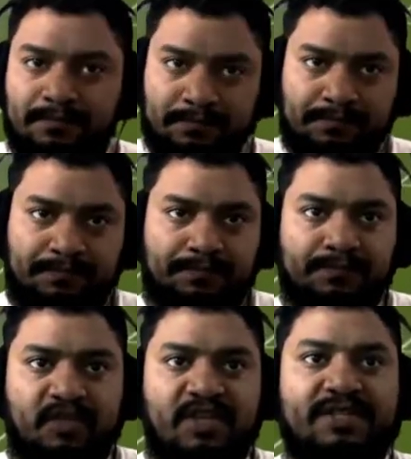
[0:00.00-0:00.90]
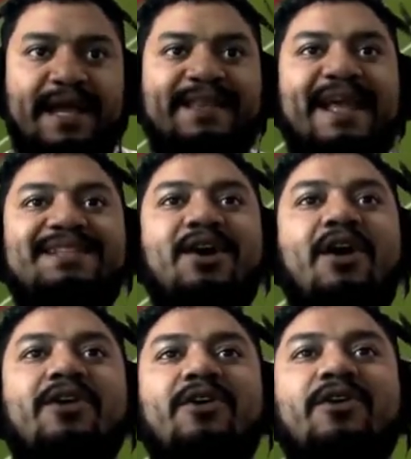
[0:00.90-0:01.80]
She's like that tall girl
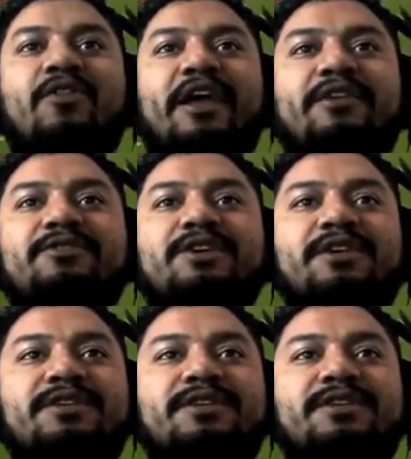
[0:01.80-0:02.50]
that you just...